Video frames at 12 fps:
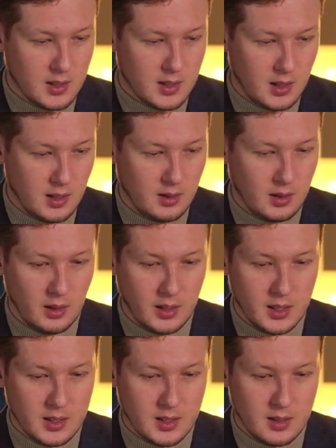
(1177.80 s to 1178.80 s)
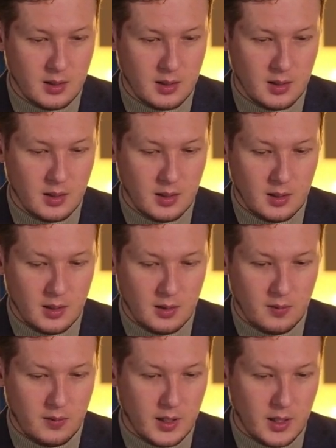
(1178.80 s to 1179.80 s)
See the list,
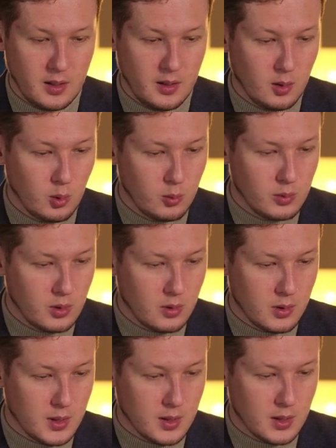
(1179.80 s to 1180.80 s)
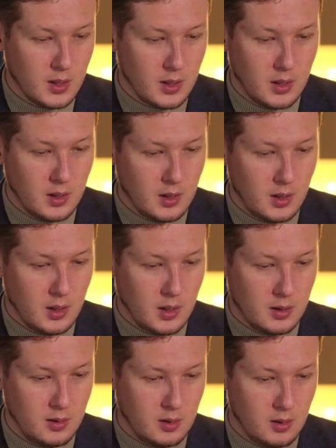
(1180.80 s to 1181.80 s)
find owners,
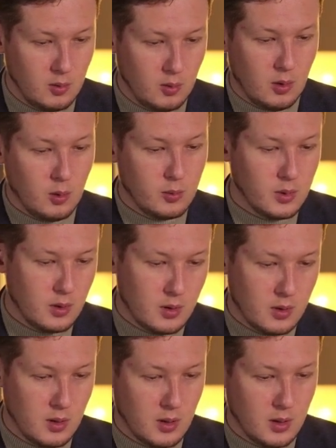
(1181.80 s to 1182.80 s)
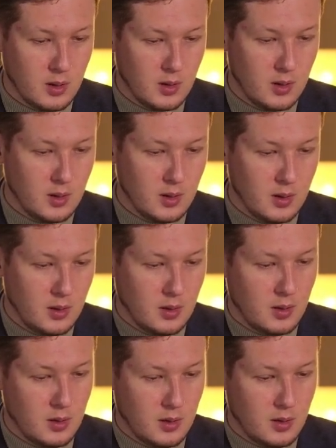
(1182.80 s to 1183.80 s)
add the new owner,
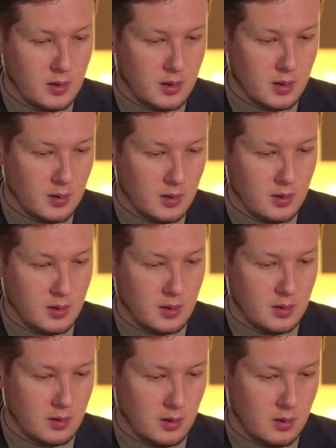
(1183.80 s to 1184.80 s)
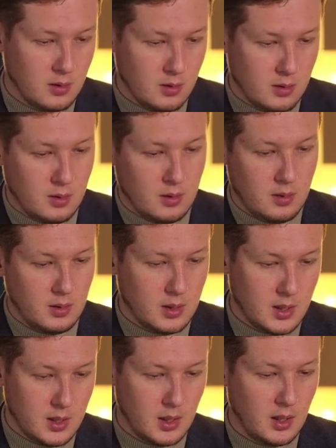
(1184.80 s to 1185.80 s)
turn to
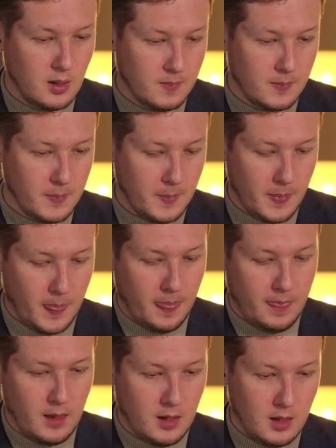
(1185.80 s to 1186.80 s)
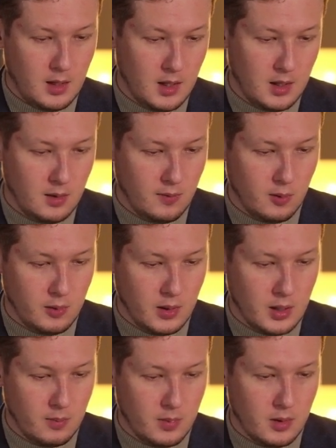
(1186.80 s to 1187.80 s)
city, and the phone
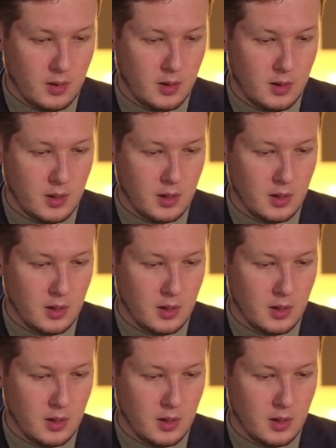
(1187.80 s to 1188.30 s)
number.